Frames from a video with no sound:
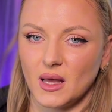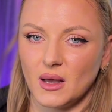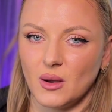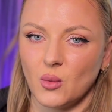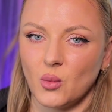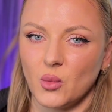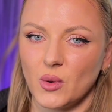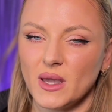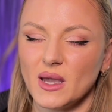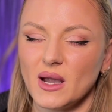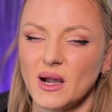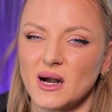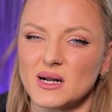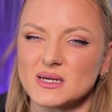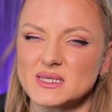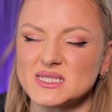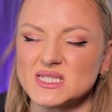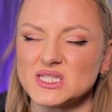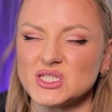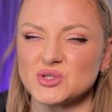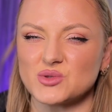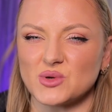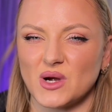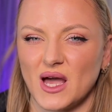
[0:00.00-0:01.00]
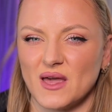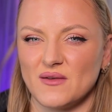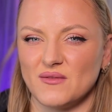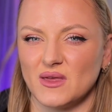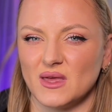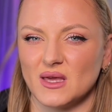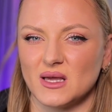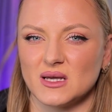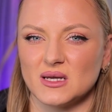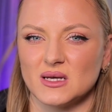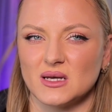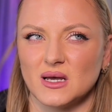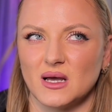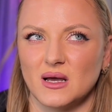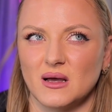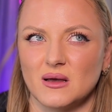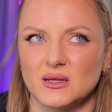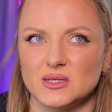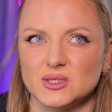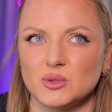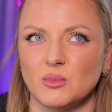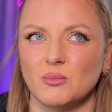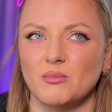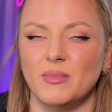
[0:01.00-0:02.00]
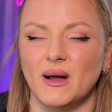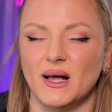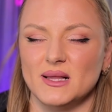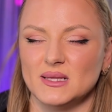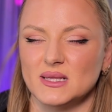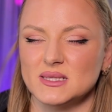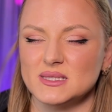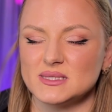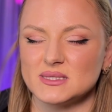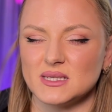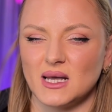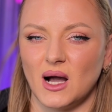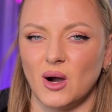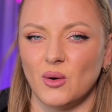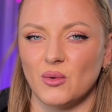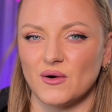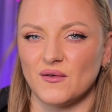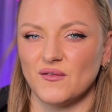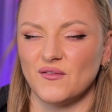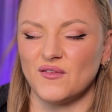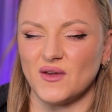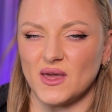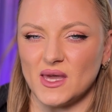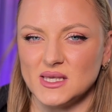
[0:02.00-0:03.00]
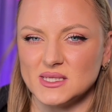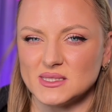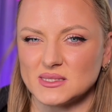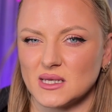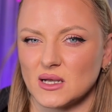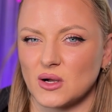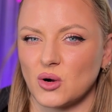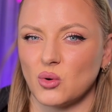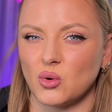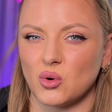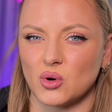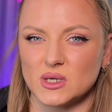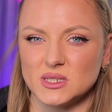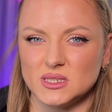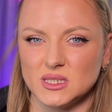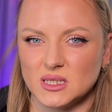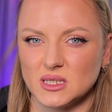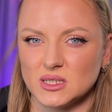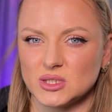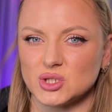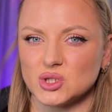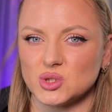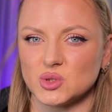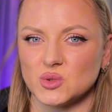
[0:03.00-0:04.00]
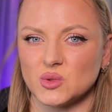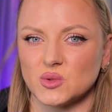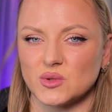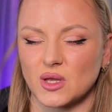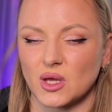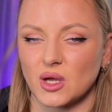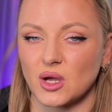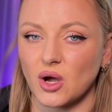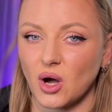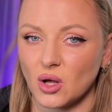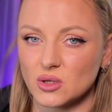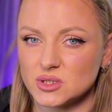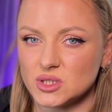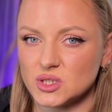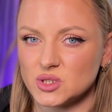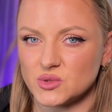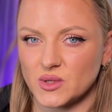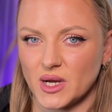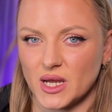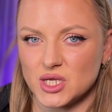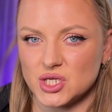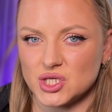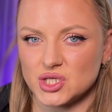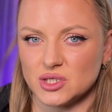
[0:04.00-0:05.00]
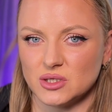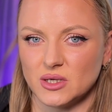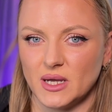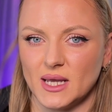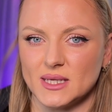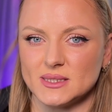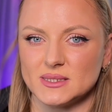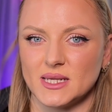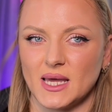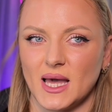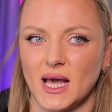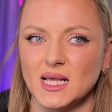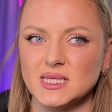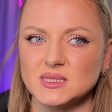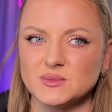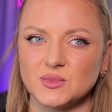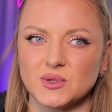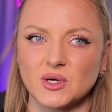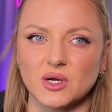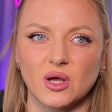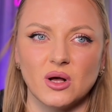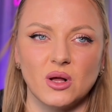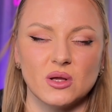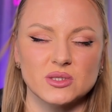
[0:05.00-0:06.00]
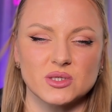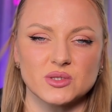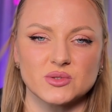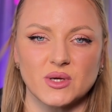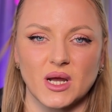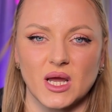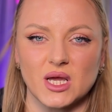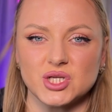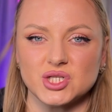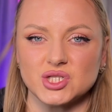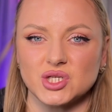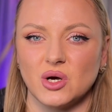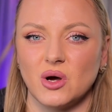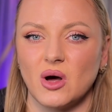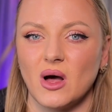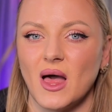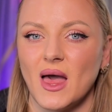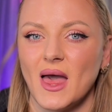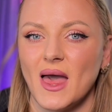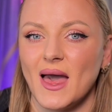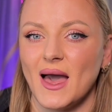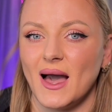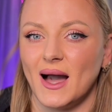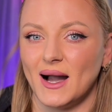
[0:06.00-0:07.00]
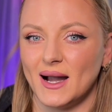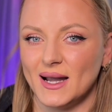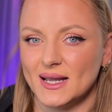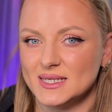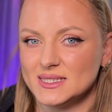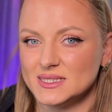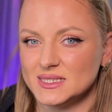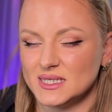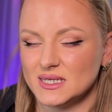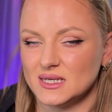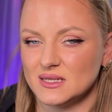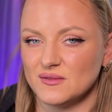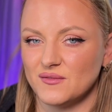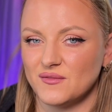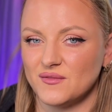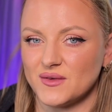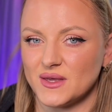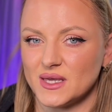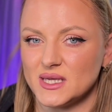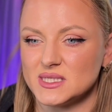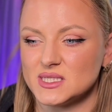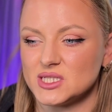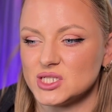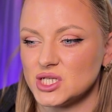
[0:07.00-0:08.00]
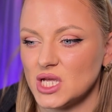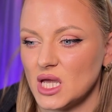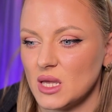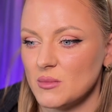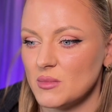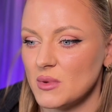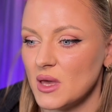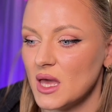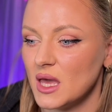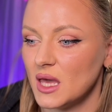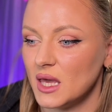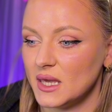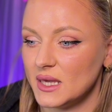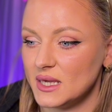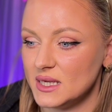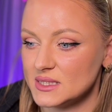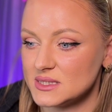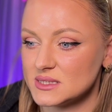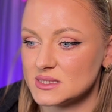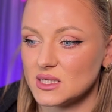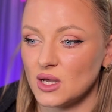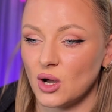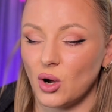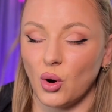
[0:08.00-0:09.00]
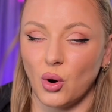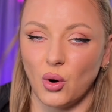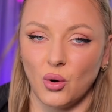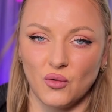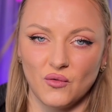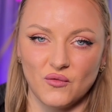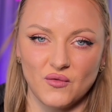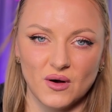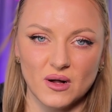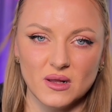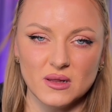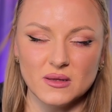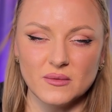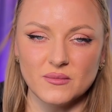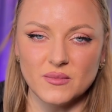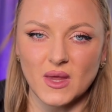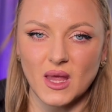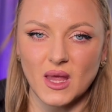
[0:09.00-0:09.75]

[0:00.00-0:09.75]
we are striving to balance our face according to the golden ratio, and as per golden ratio, ideal face shape is oval,